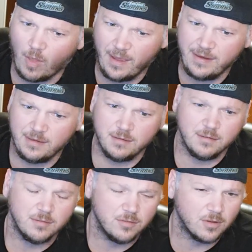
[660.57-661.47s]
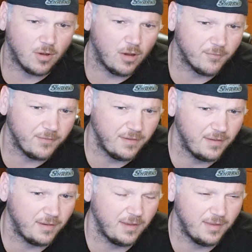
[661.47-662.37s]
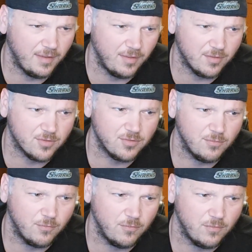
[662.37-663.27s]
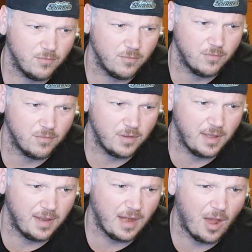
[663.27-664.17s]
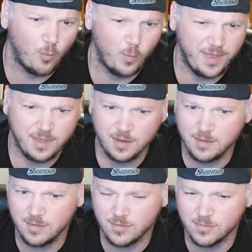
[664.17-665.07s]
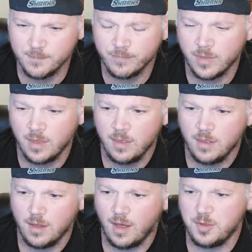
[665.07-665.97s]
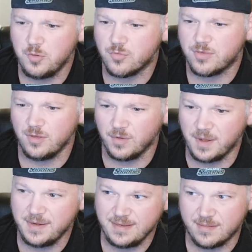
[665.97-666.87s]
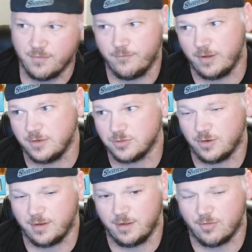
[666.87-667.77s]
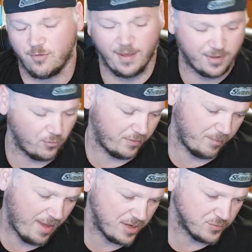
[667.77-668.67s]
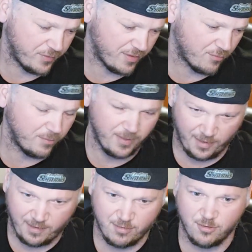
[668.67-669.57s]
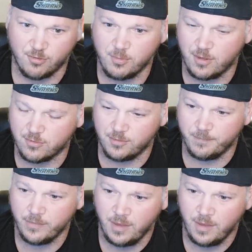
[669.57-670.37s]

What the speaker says: light the coffee is and how weak it is, you still get a decent finish. So I can only imagine what this would be like as an espresso.